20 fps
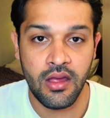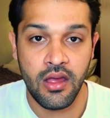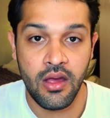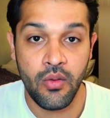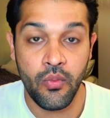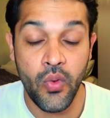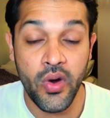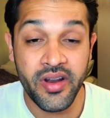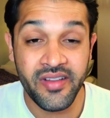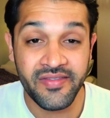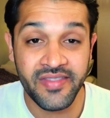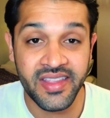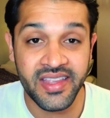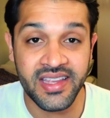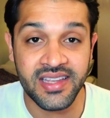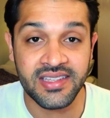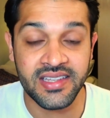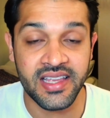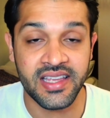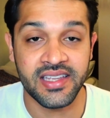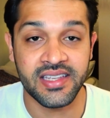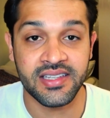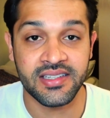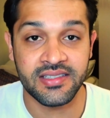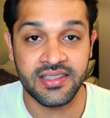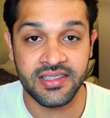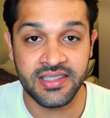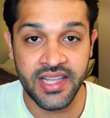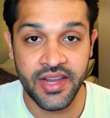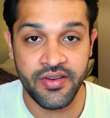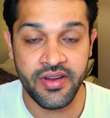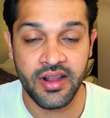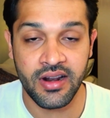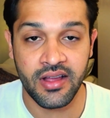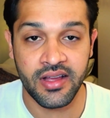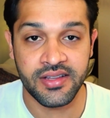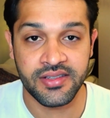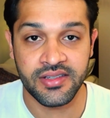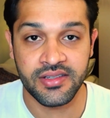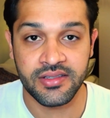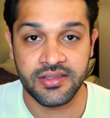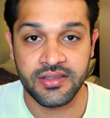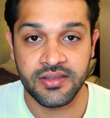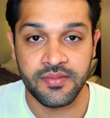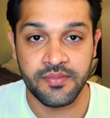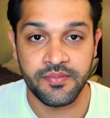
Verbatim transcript: One of these is the serializers.